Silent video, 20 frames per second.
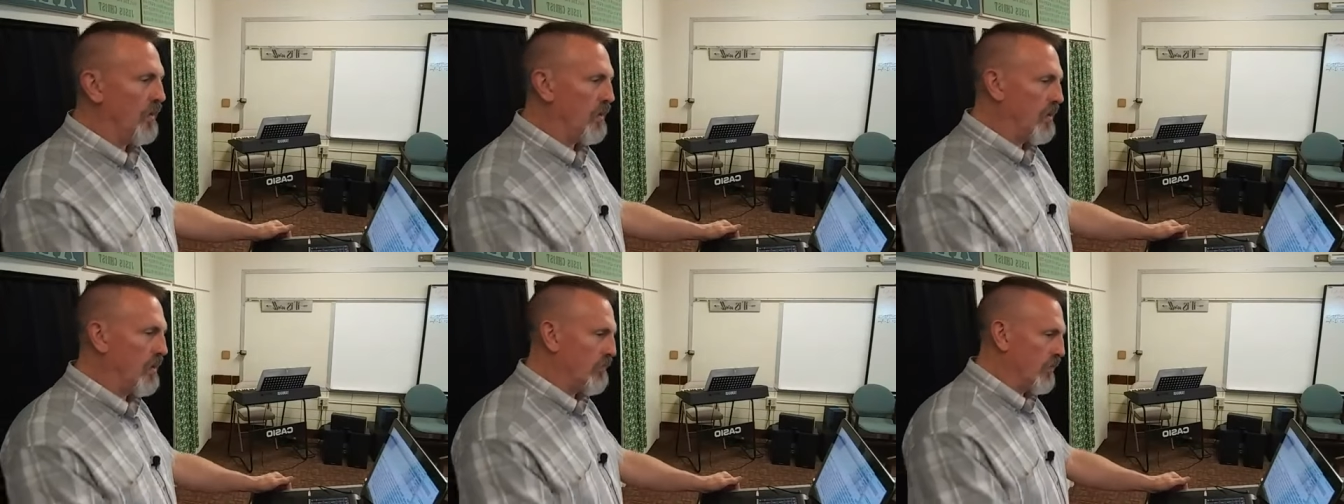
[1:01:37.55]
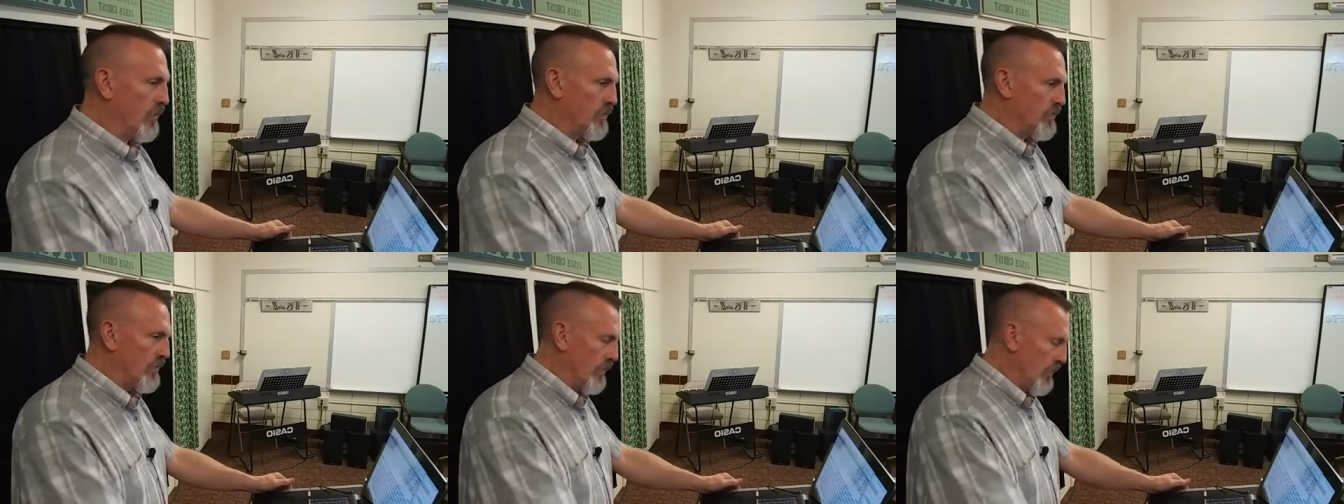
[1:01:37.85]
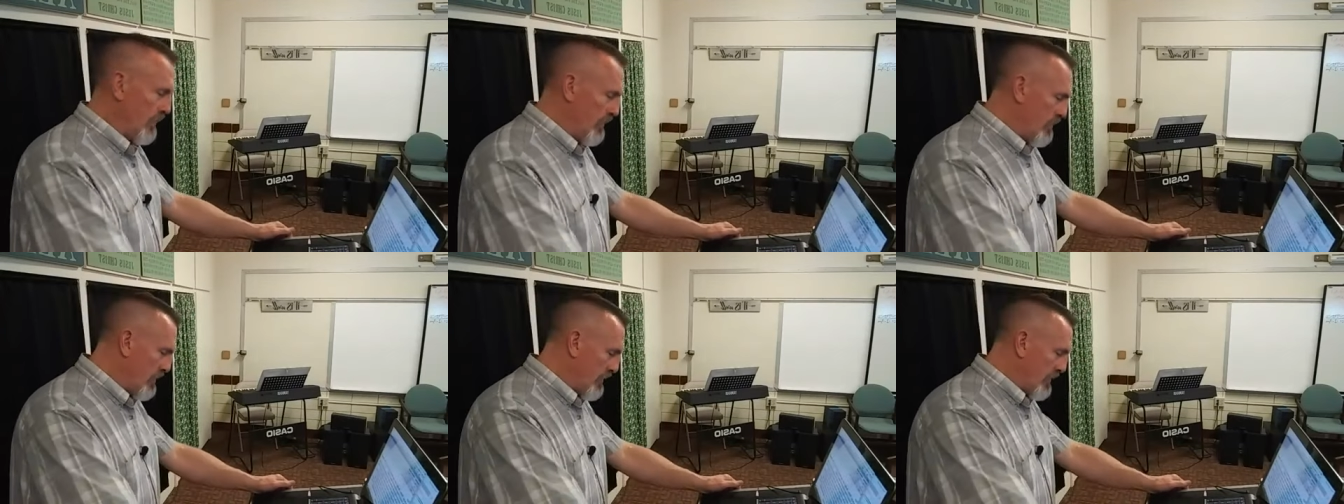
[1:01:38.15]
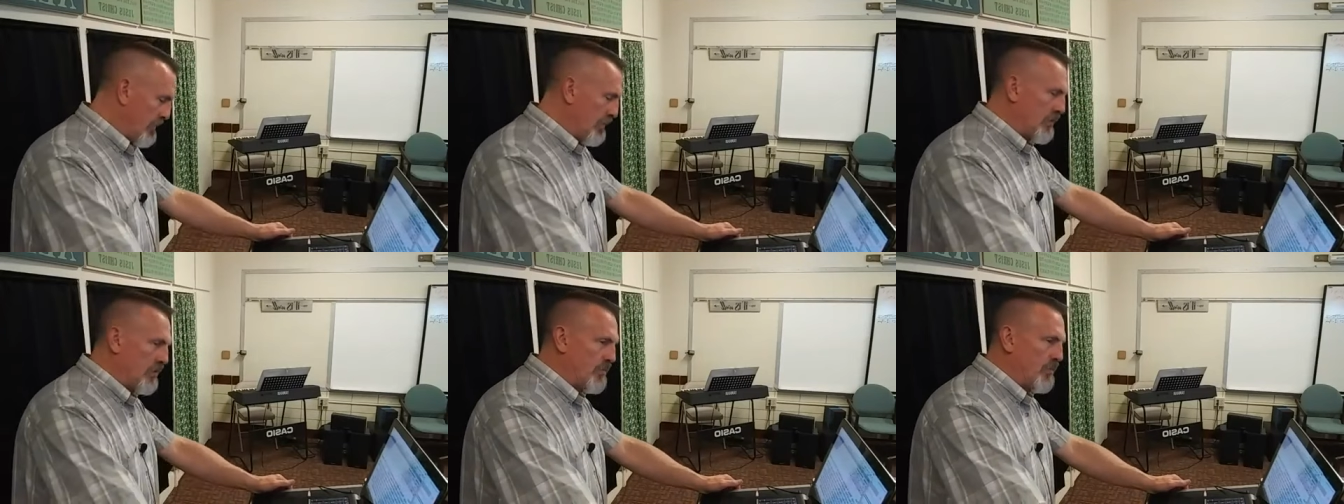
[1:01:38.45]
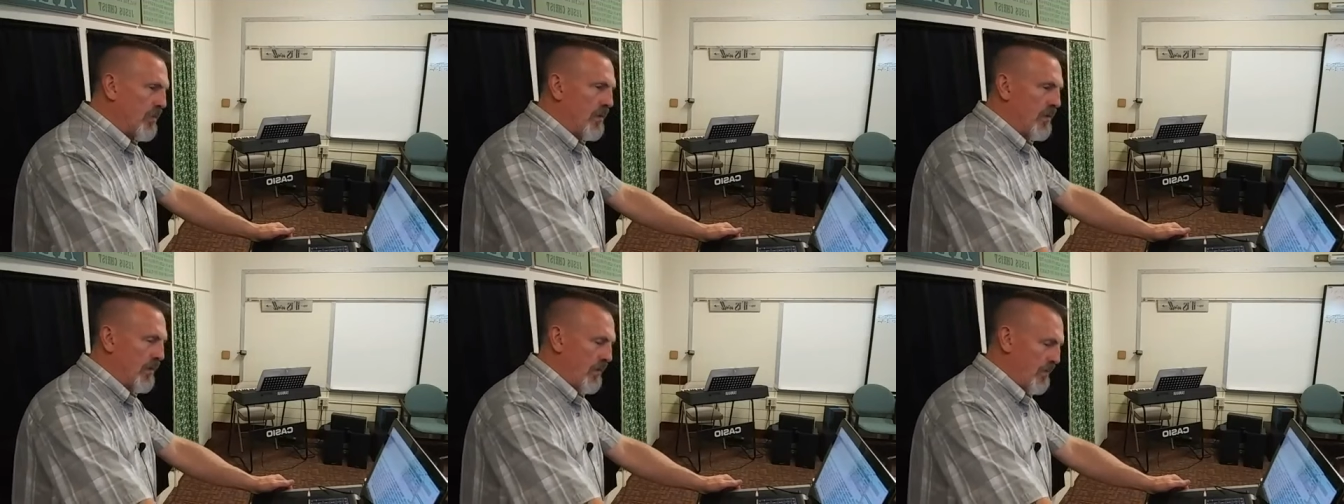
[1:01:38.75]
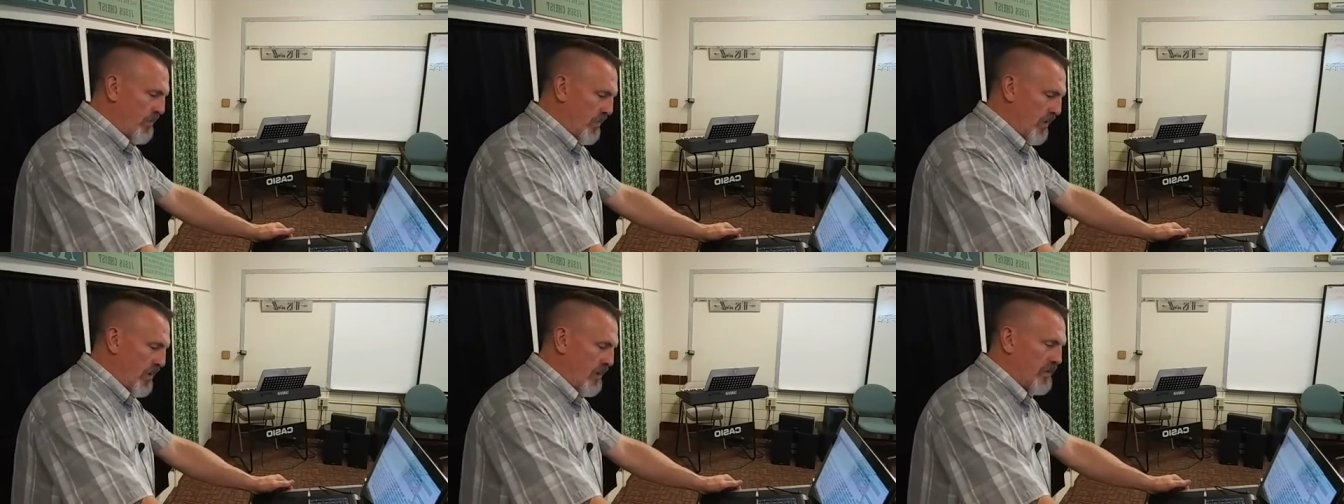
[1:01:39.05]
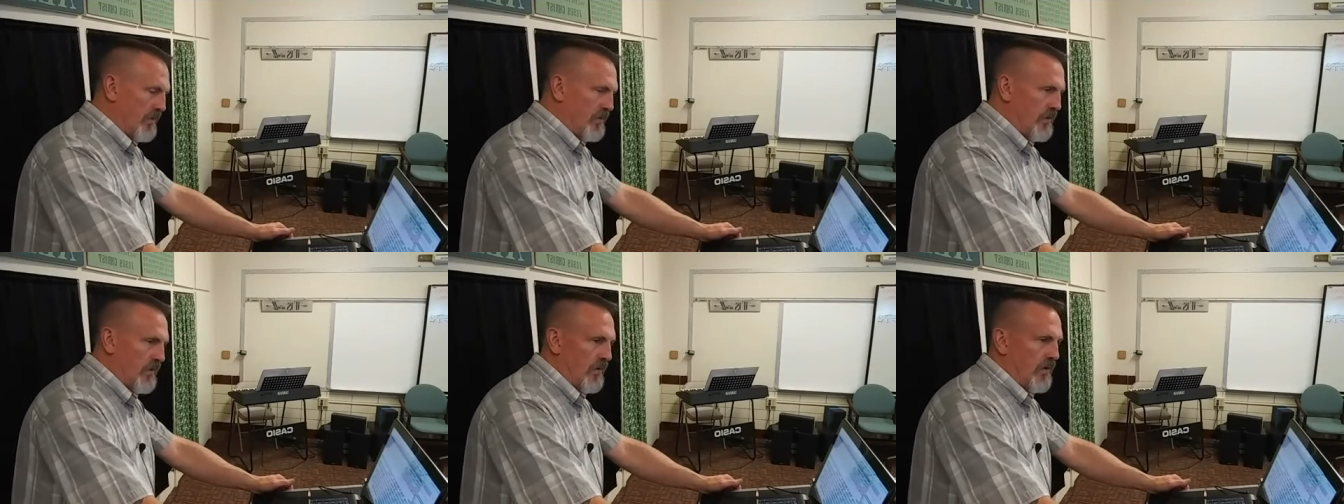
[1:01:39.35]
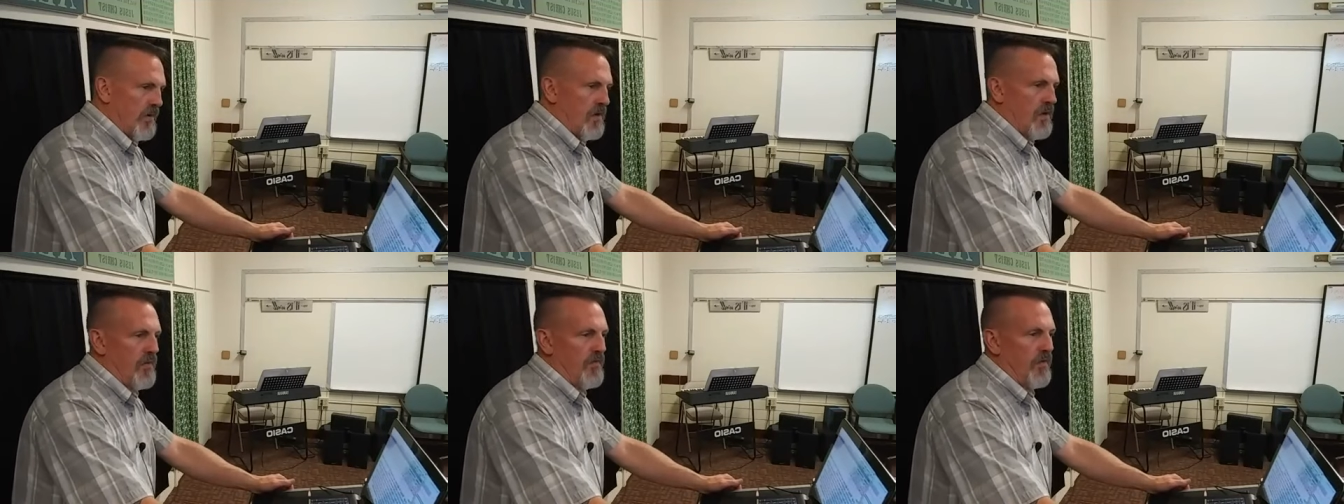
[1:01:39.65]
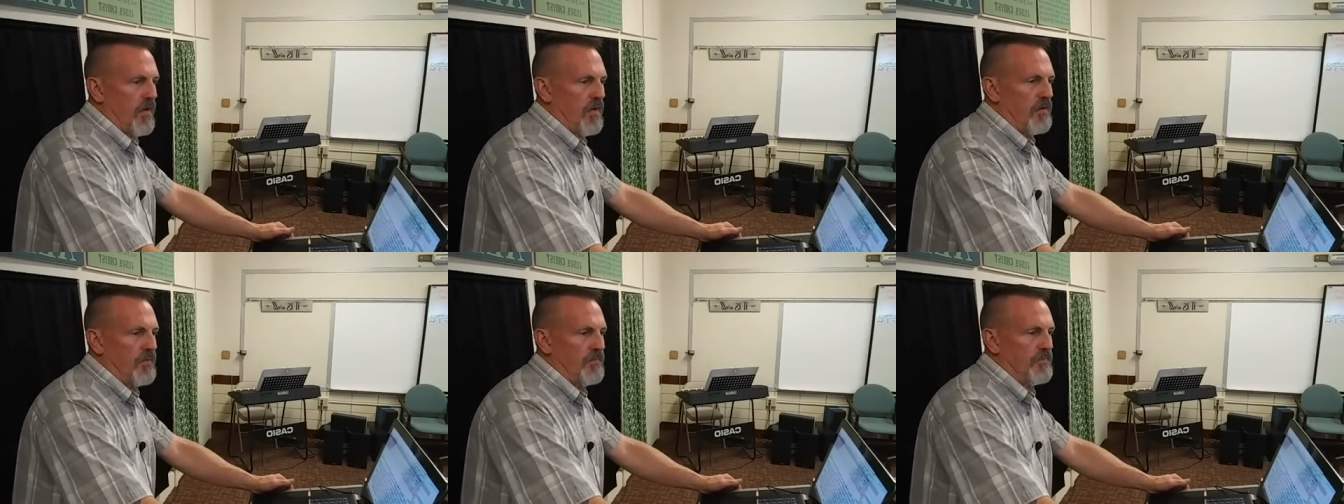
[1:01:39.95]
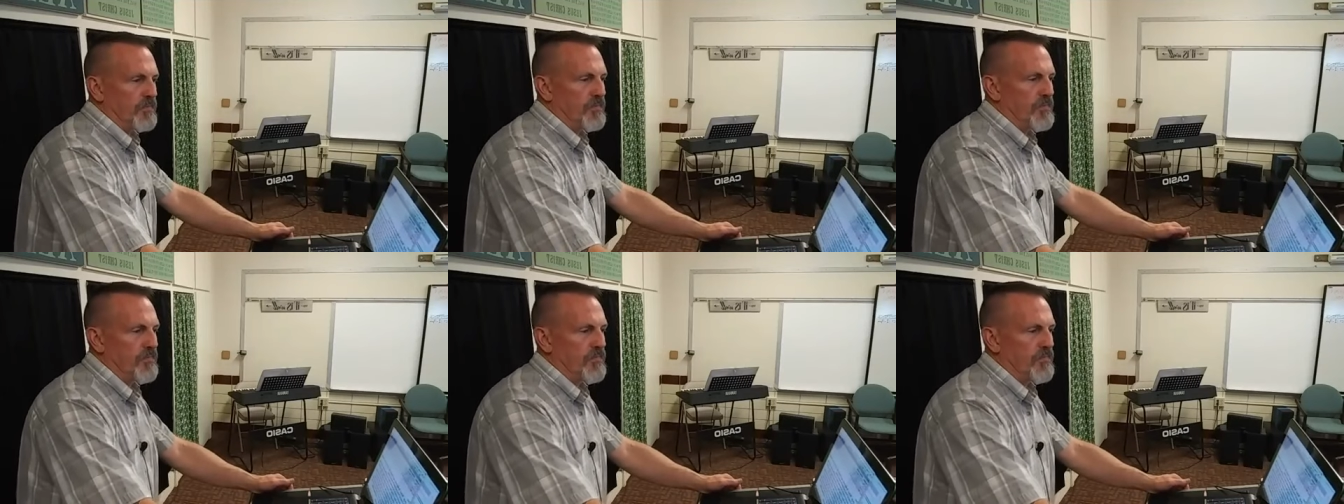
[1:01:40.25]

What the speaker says: Look at verse 31. This is part of the promise of the covenant.